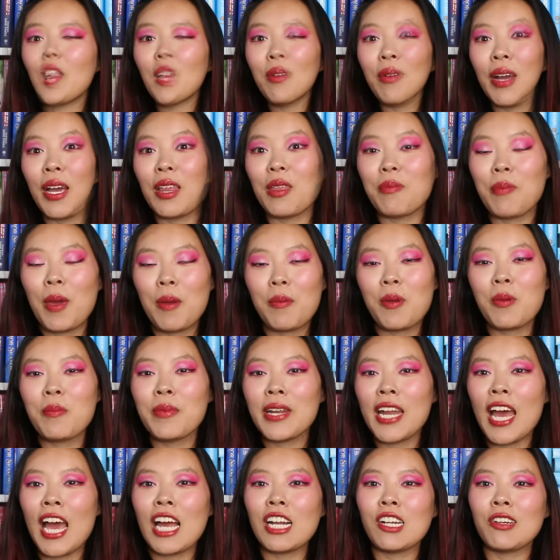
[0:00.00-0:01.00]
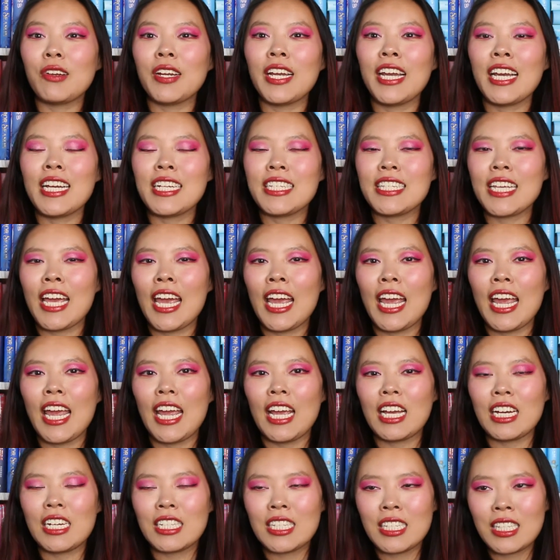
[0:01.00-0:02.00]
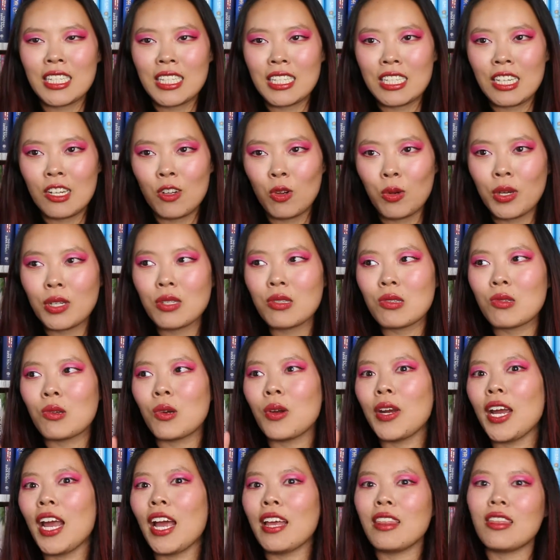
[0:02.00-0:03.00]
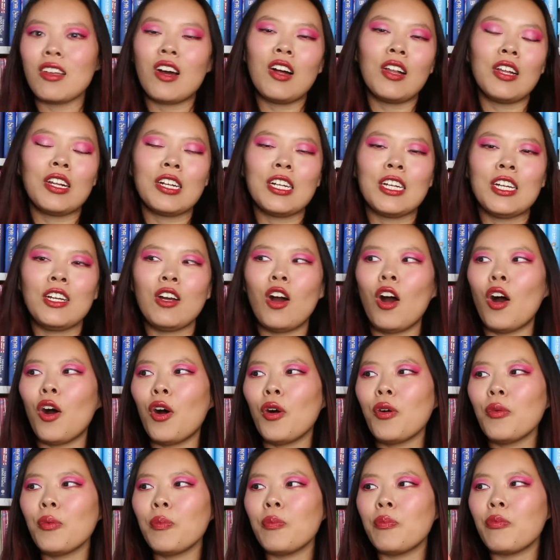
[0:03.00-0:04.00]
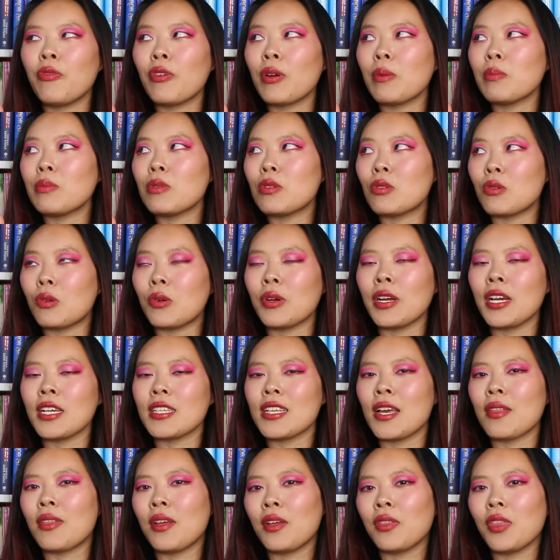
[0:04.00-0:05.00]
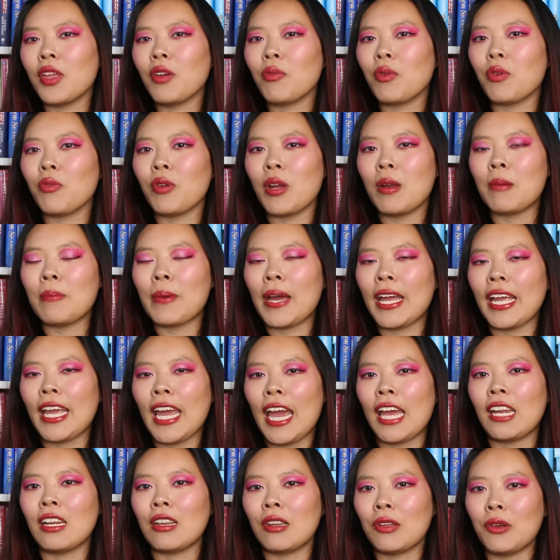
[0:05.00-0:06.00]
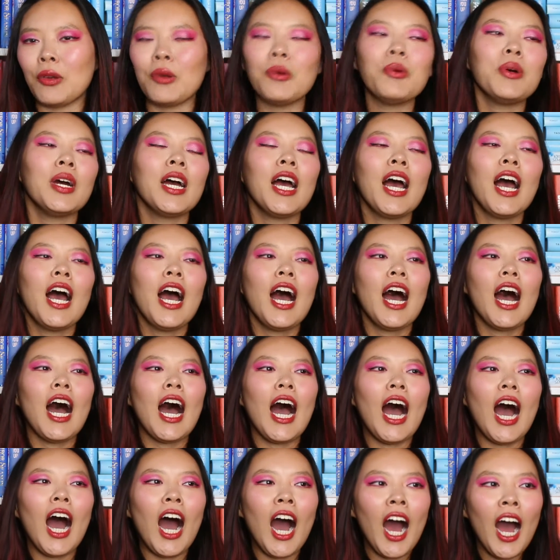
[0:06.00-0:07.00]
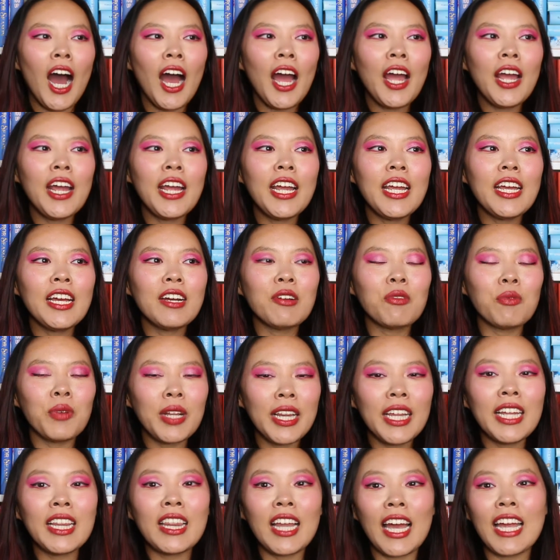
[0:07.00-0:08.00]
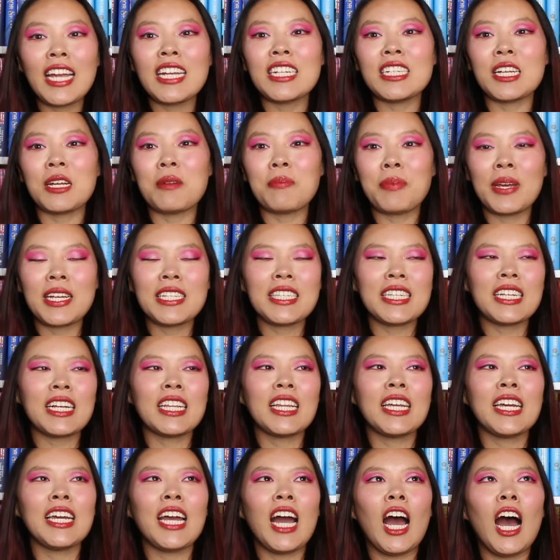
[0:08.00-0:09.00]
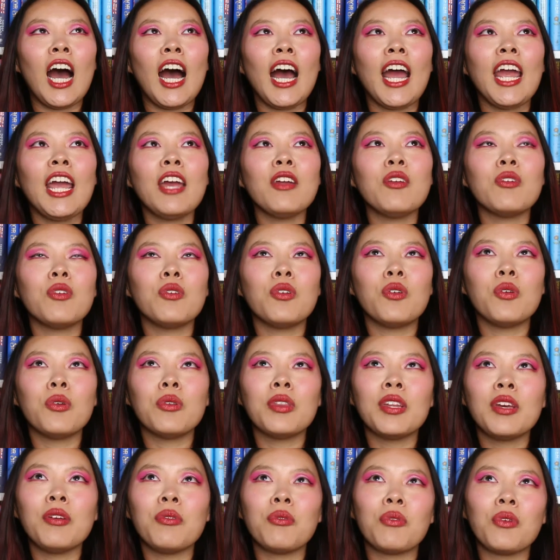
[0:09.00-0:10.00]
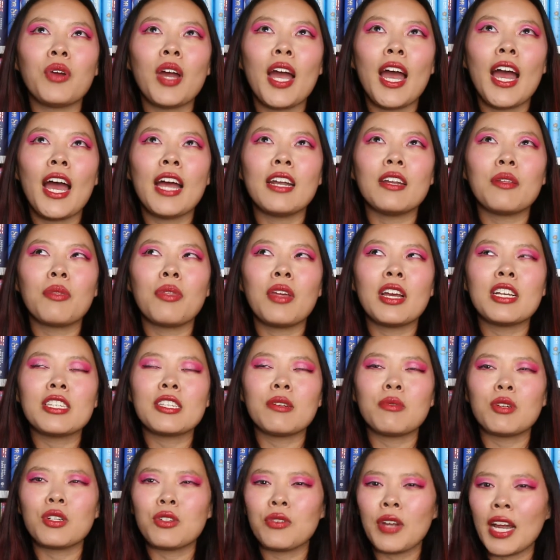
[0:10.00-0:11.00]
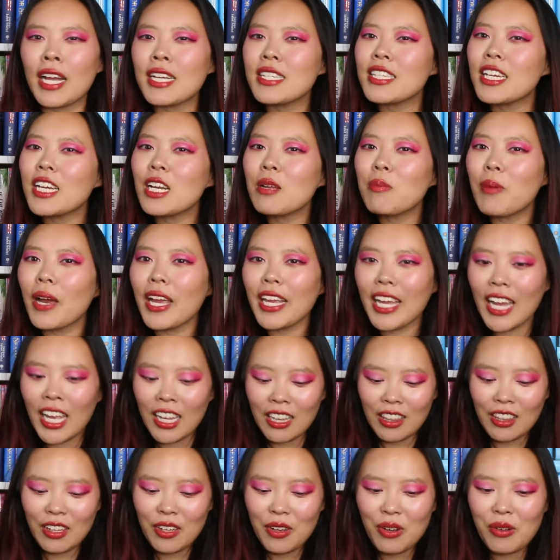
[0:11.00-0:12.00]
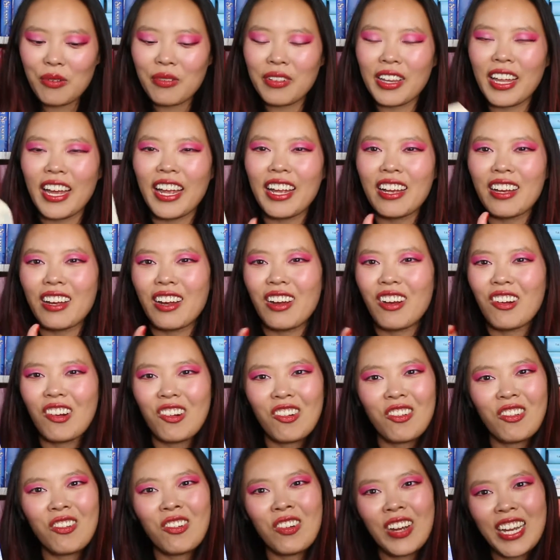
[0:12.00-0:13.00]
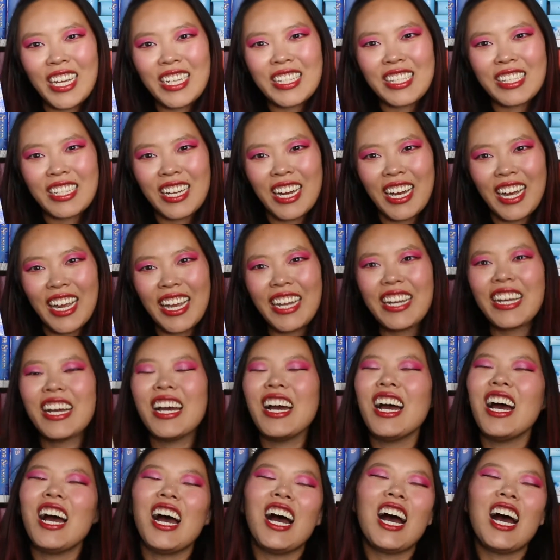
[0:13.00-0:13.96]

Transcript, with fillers: Anyway, The anyway. Paper Menagerie is a short story anthology, all from stories I think that were written by Ken Liu. I really liked it, basically. I had only read things that were translated by Ken Liu, like *Waste Tide.